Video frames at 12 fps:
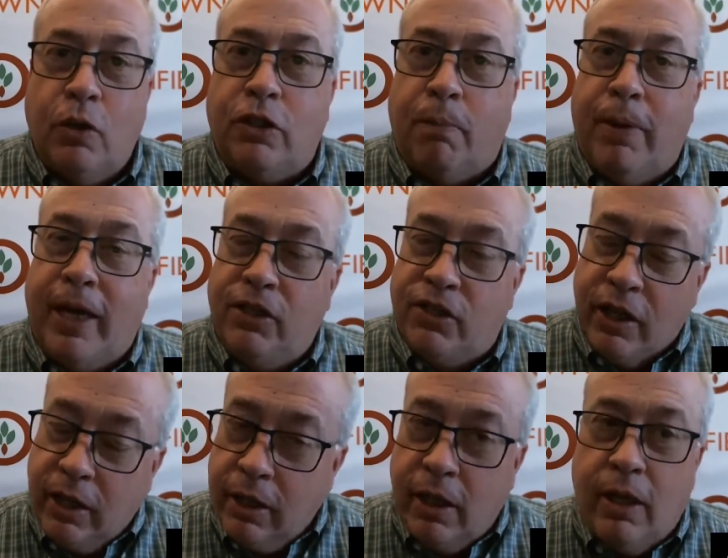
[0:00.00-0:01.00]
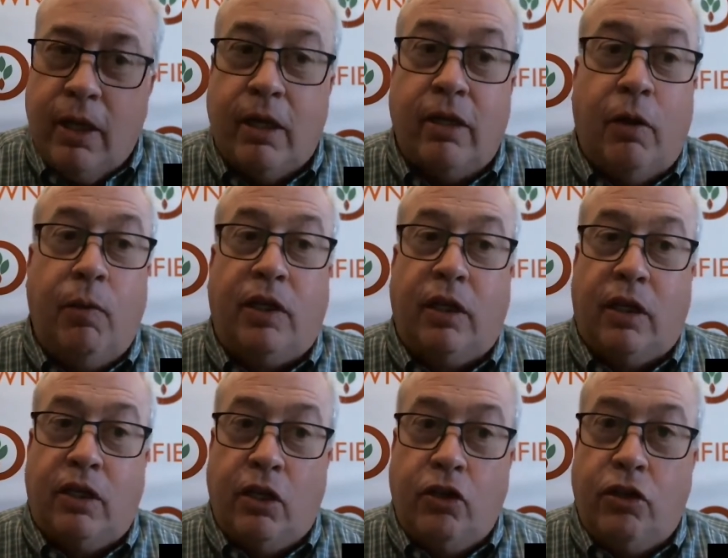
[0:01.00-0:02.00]
It's amazing that we can
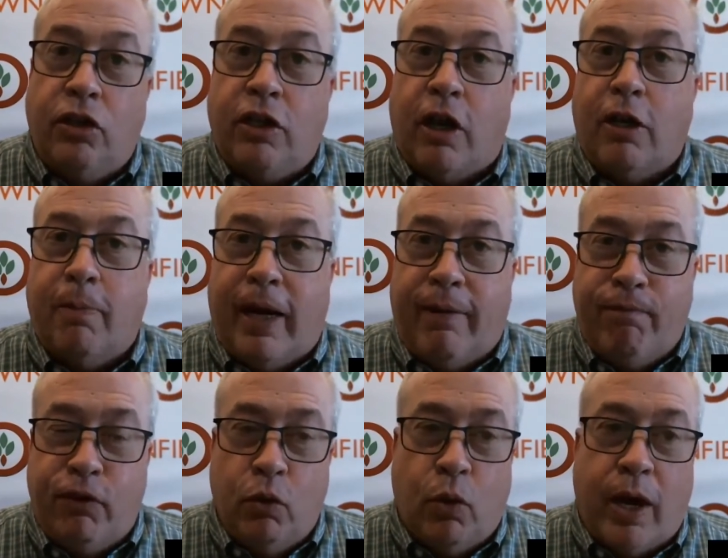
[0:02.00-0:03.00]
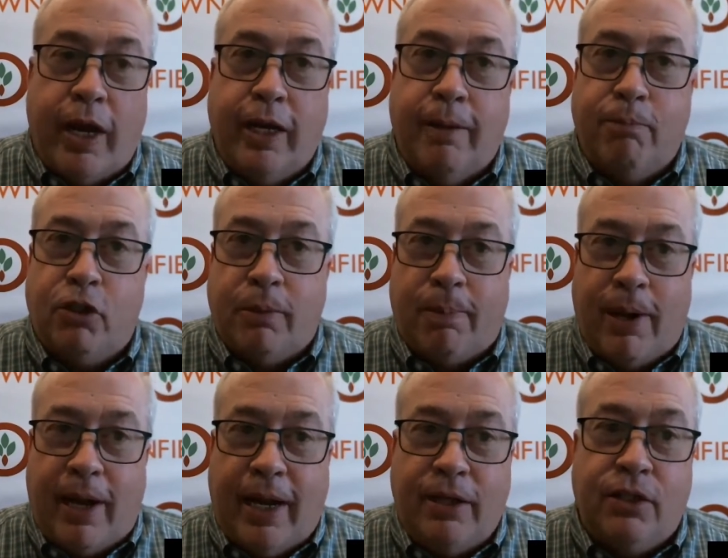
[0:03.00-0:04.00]
continue to talk about fewer ham
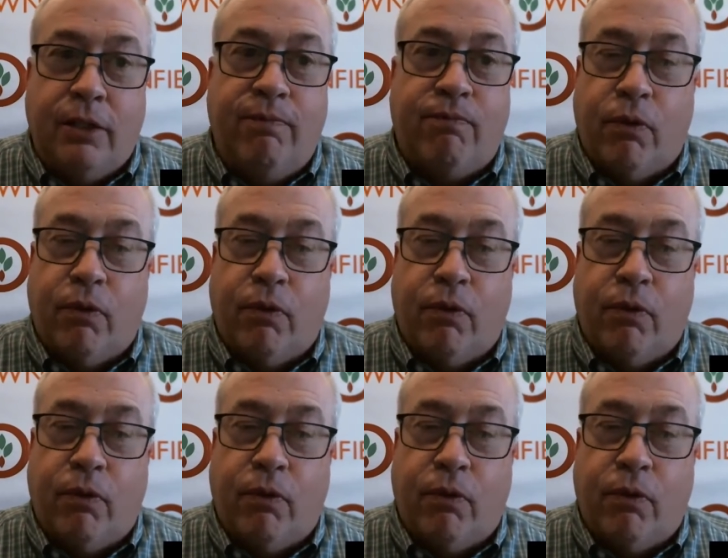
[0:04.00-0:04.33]
supplies in